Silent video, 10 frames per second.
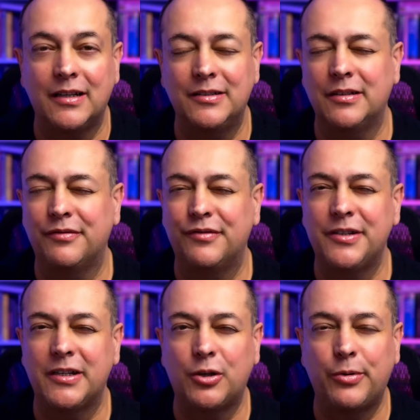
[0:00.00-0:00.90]
I did a
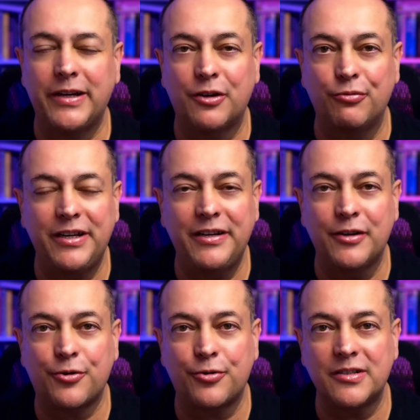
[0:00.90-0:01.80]
very quick
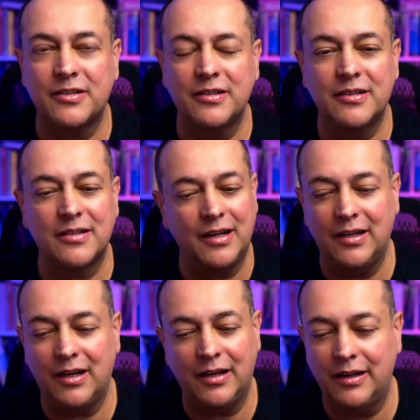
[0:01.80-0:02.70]
read across this
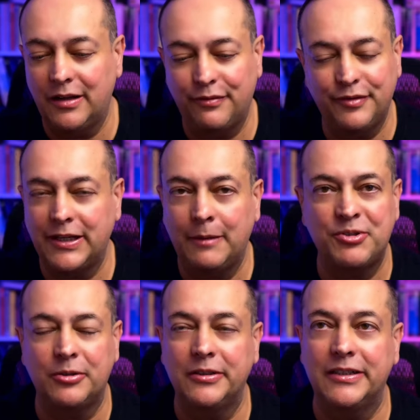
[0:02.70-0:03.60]
and I love it,
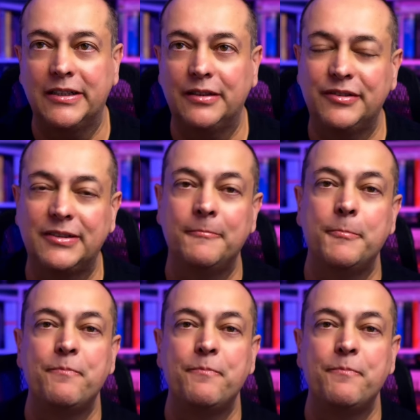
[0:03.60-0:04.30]
absolutely love it.